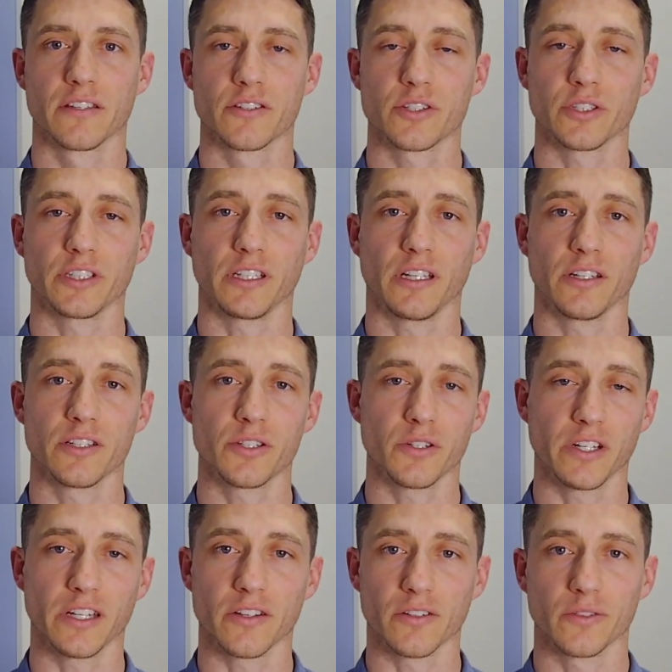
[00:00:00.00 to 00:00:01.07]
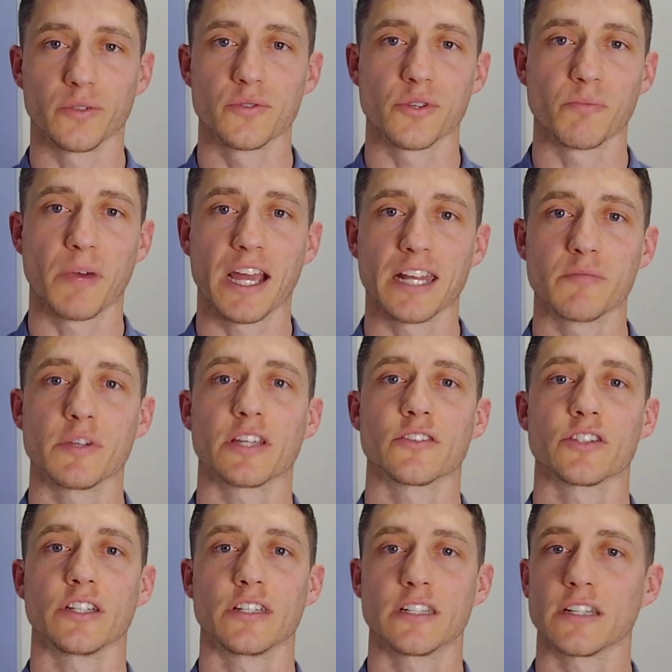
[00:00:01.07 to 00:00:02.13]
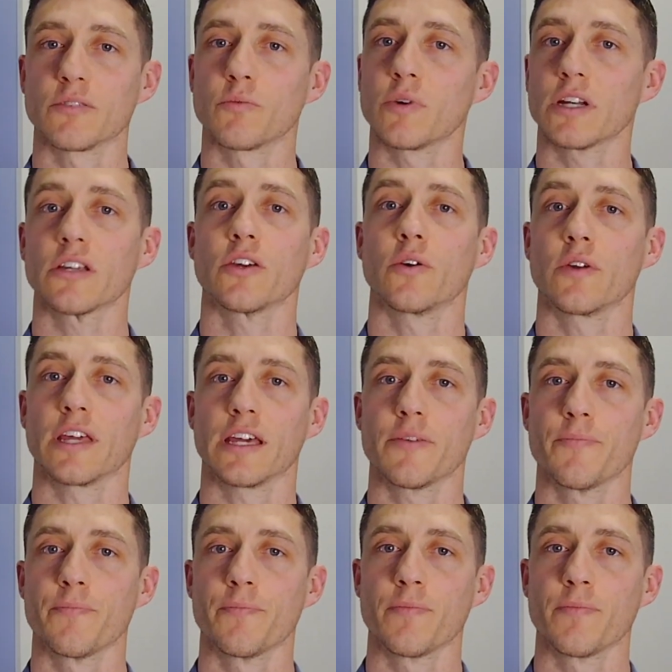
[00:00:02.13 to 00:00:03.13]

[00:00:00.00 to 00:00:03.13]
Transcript: She'd either lose her mind because she didn't want to go yet,